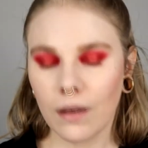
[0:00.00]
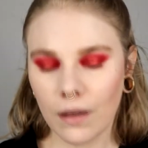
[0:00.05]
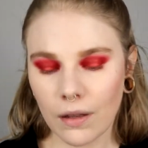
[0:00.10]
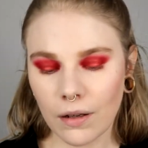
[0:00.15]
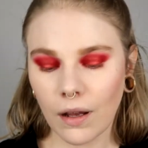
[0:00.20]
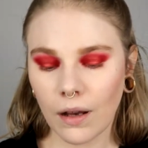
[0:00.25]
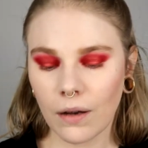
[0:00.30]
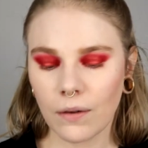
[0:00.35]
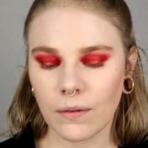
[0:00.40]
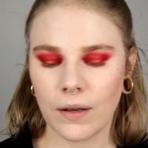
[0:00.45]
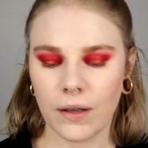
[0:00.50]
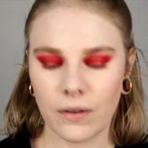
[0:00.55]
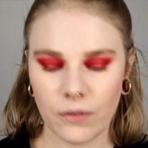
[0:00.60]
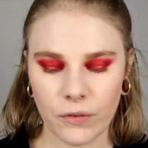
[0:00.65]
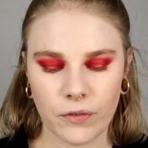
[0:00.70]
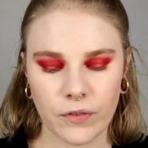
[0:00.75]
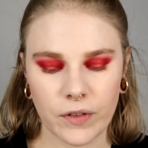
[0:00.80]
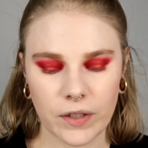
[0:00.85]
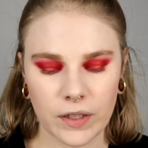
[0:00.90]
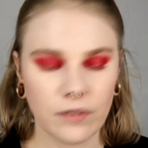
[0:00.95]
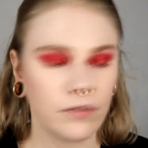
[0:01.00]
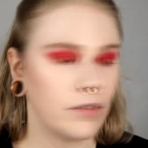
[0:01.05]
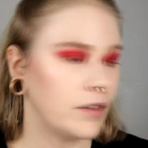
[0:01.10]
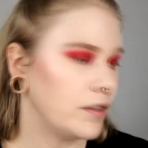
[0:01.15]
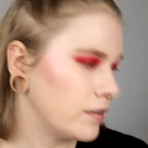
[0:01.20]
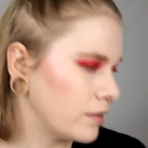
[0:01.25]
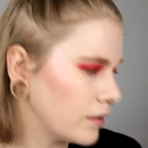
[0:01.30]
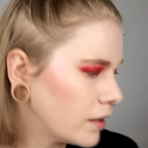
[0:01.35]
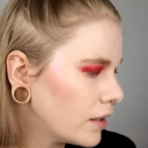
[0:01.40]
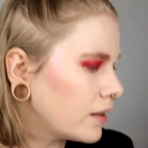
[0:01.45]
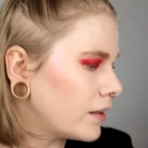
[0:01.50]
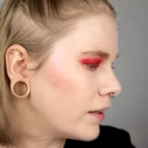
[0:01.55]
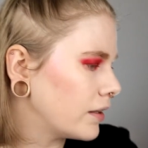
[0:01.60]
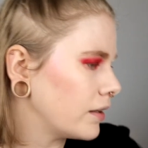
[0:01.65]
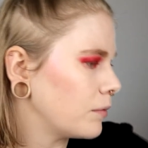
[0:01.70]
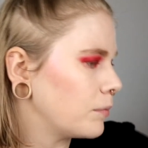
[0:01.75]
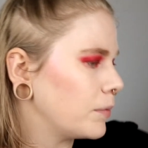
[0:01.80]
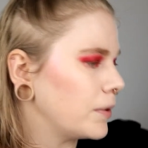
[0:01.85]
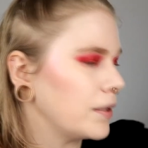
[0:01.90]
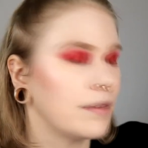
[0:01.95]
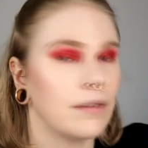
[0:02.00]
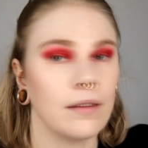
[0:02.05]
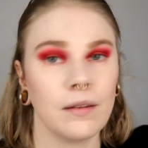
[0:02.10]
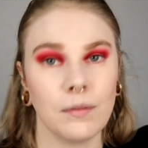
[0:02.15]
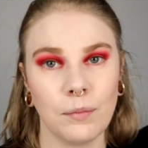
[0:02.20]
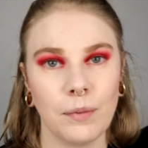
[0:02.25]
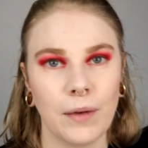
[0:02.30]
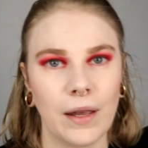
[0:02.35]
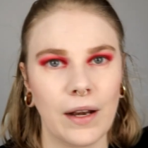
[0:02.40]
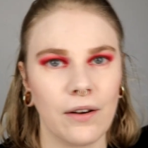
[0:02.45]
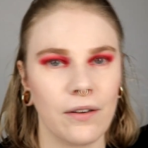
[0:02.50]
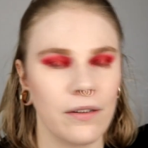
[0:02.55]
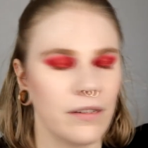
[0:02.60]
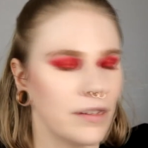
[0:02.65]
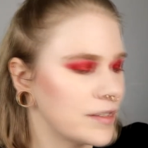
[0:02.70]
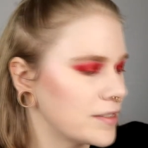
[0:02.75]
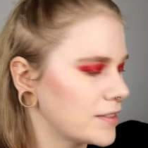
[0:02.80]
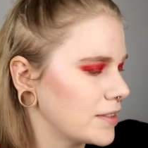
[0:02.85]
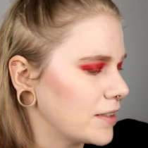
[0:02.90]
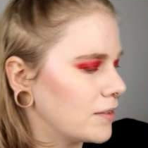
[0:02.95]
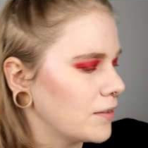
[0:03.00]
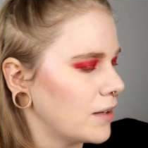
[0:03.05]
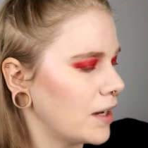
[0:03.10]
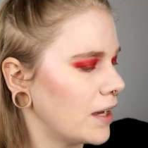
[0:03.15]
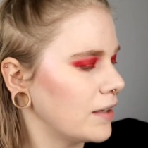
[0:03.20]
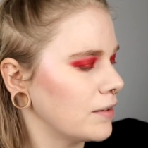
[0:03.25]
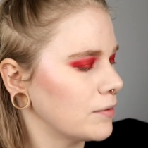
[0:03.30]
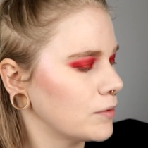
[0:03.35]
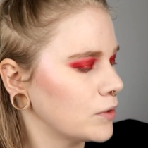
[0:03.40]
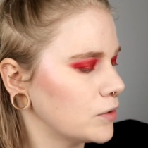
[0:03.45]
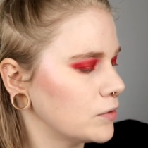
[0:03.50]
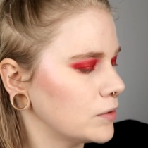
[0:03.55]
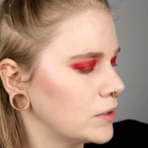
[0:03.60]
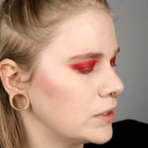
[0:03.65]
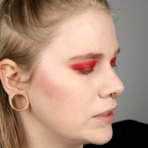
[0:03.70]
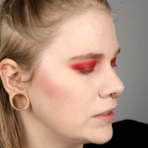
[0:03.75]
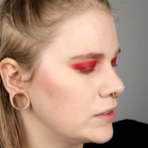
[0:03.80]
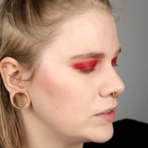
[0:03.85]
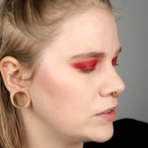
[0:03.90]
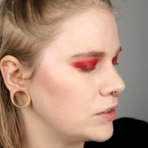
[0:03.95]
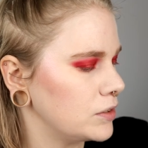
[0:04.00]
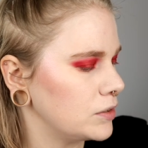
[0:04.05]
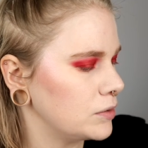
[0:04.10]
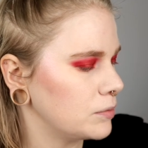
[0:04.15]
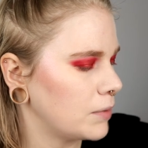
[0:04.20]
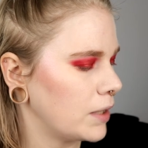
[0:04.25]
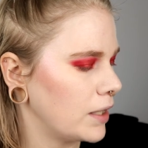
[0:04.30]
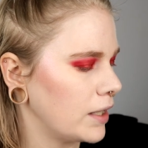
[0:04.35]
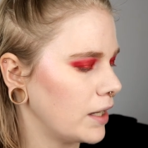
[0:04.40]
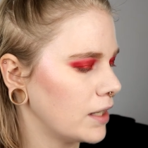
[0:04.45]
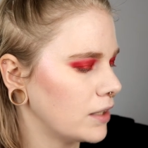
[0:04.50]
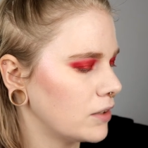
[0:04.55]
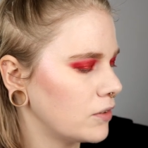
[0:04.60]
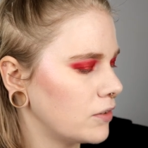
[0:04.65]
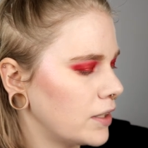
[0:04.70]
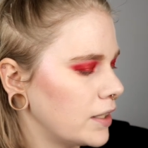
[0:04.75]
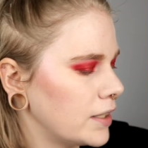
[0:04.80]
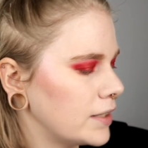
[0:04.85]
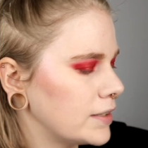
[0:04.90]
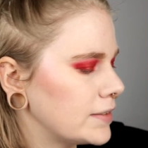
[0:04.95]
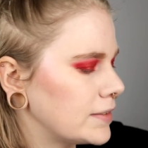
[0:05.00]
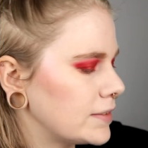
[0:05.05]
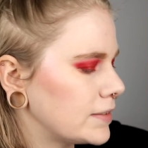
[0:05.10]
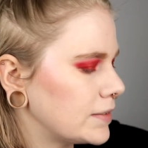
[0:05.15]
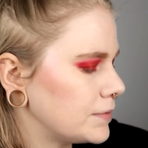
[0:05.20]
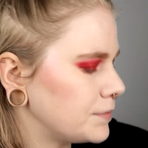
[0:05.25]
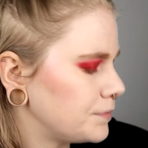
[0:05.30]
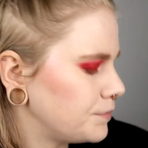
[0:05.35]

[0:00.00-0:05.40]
And now everything feels a little bit better. So I'm going into my under eyes.